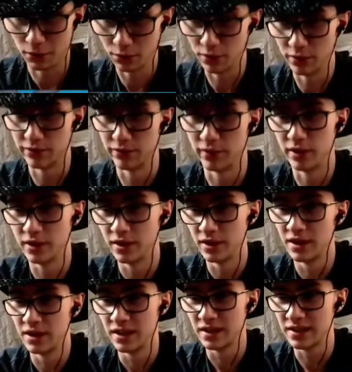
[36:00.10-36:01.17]
goes for it.
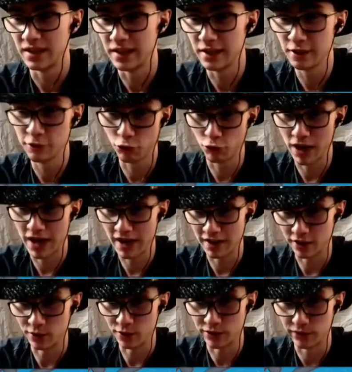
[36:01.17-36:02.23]
Because I think red
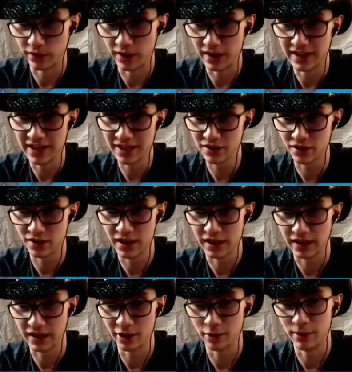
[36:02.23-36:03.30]
goes for it, and that's all I
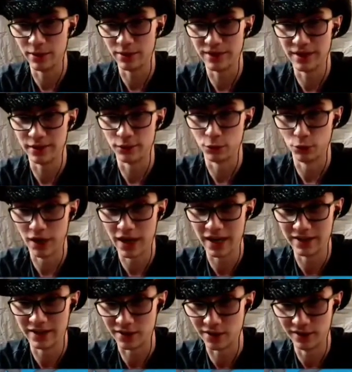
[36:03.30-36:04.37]
care about, is that
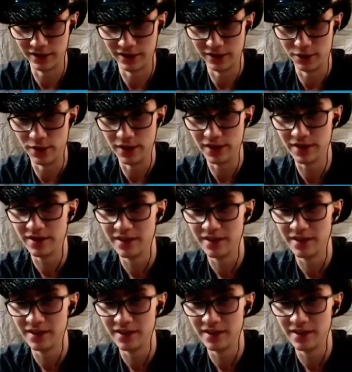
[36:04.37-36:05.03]
red's going to do it.